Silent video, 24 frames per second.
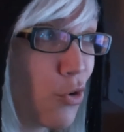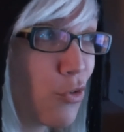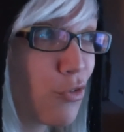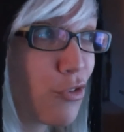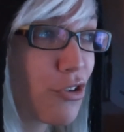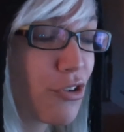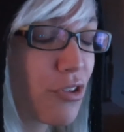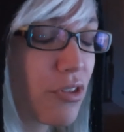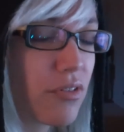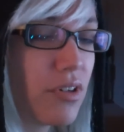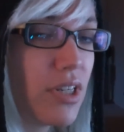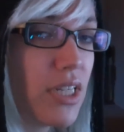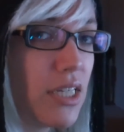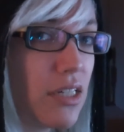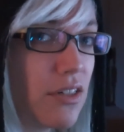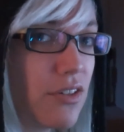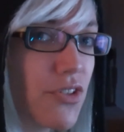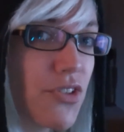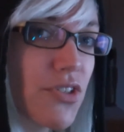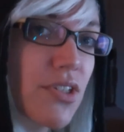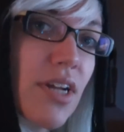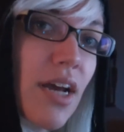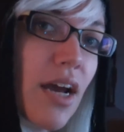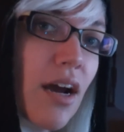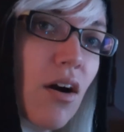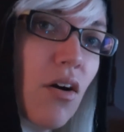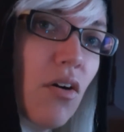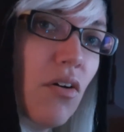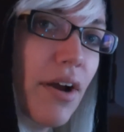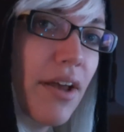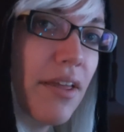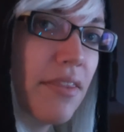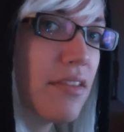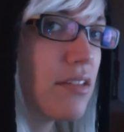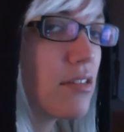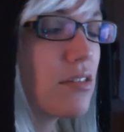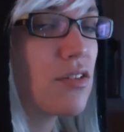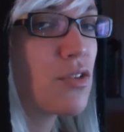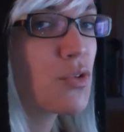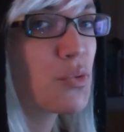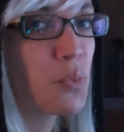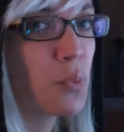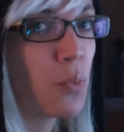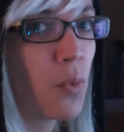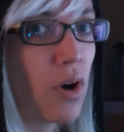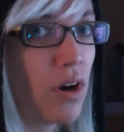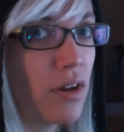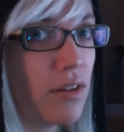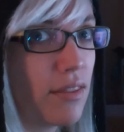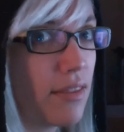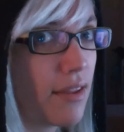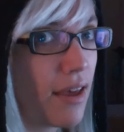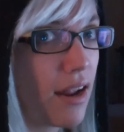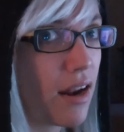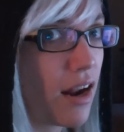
over 3 years now, and this is one